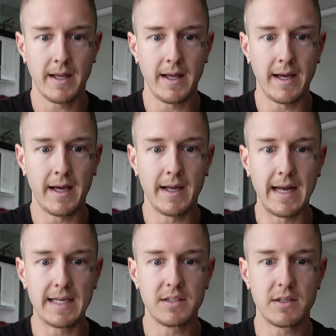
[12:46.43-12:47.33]
and
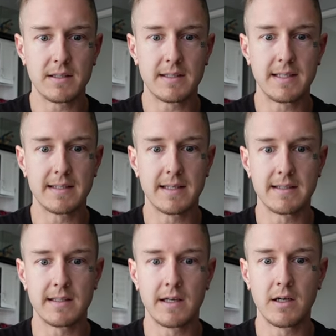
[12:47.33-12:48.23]
as you can see, it
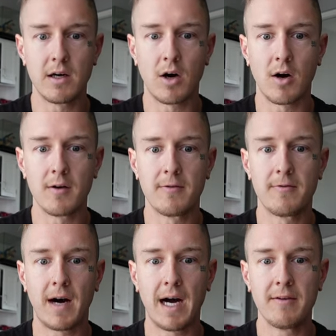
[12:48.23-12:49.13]
says there are
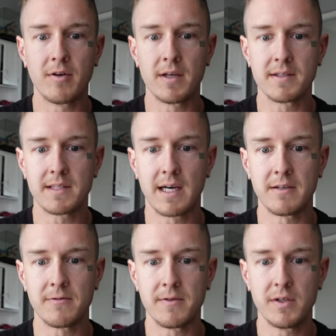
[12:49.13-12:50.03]
five
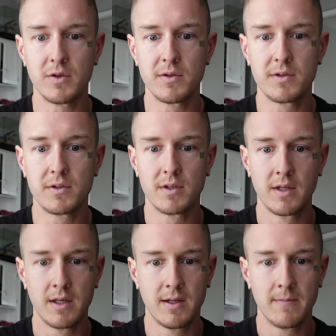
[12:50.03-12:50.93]
unassigned fields.
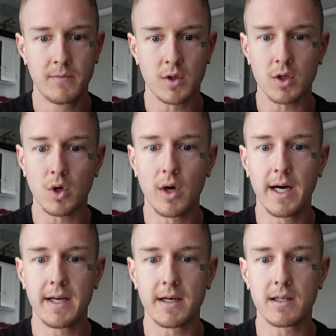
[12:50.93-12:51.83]
Go
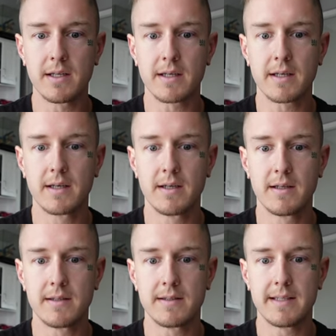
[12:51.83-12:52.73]
ahead and click
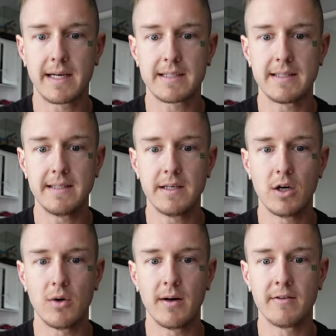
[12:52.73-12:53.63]
sexy
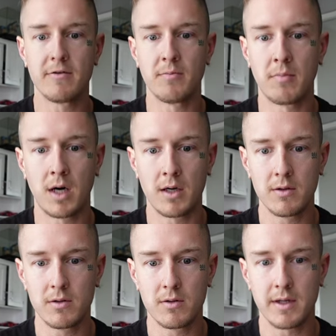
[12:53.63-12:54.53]
OF
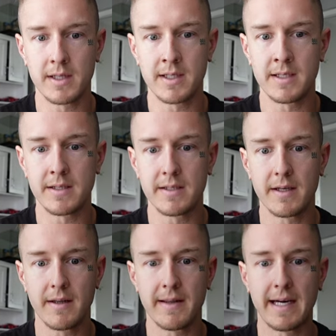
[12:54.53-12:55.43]
model and
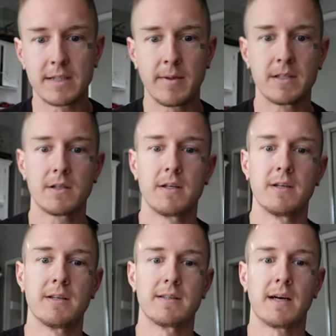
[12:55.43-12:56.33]
that's basically
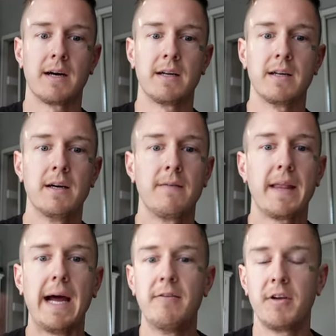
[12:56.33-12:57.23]
gonna assign
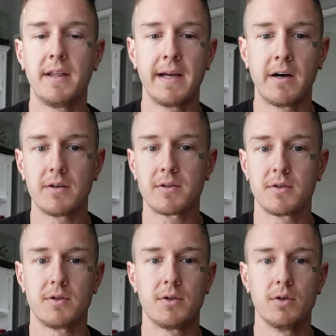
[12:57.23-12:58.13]
everything else
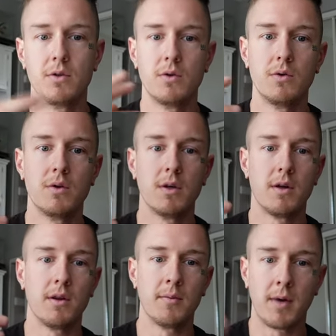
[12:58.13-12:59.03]
to
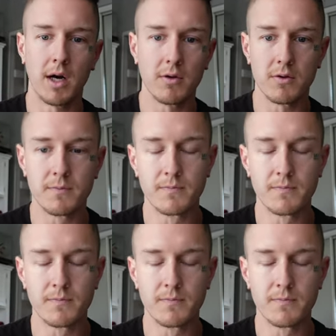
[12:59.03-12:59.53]
the model.